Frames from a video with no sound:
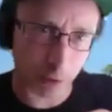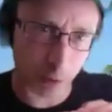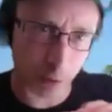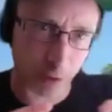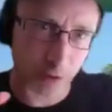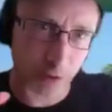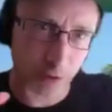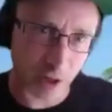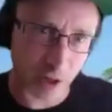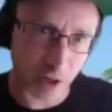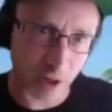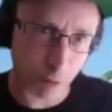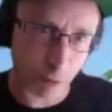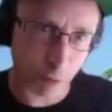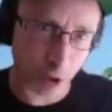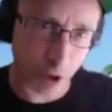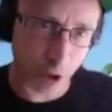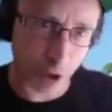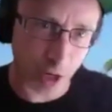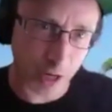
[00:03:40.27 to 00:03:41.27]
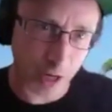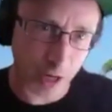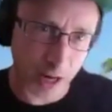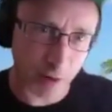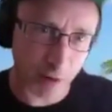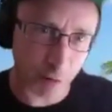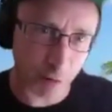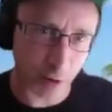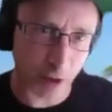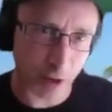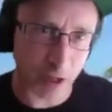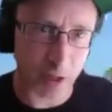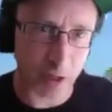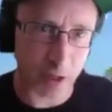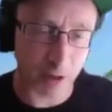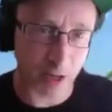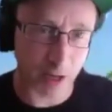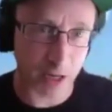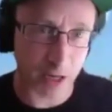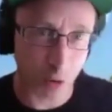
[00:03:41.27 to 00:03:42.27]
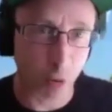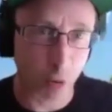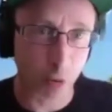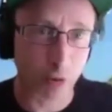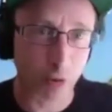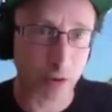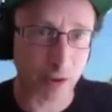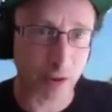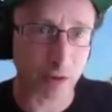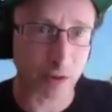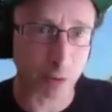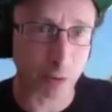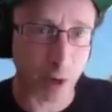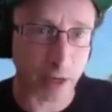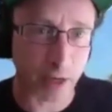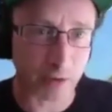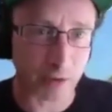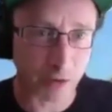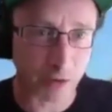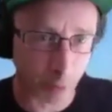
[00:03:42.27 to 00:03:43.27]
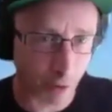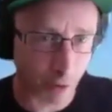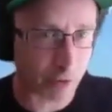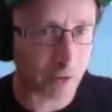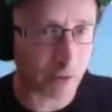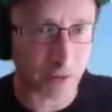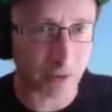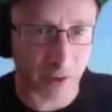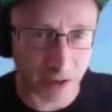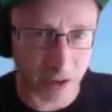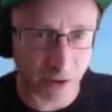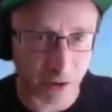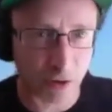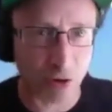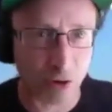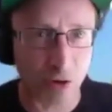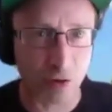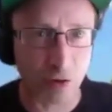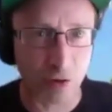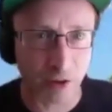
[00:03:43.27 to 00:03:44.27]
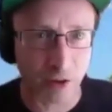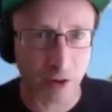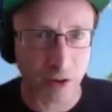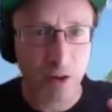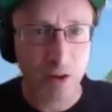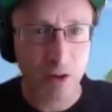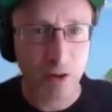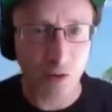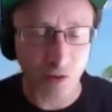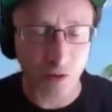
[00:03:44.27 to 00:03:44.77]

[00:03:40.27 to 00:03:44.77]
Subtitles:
to a different kind of level in all of these ways, the presentation, the